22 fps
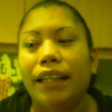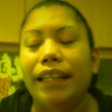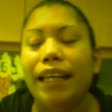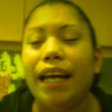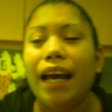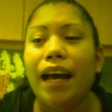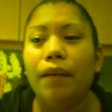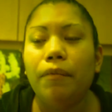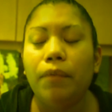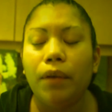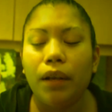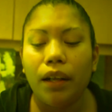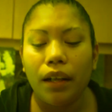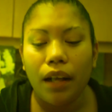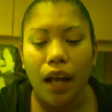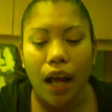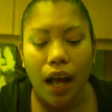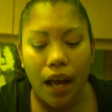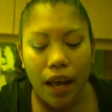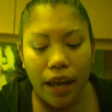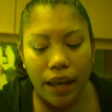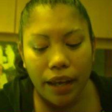Yeah, well,
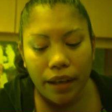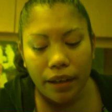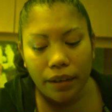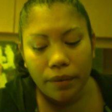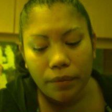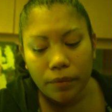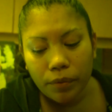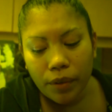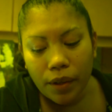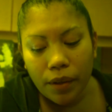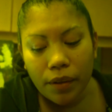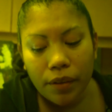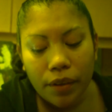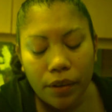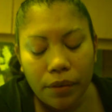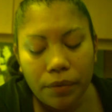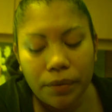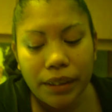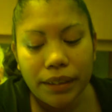the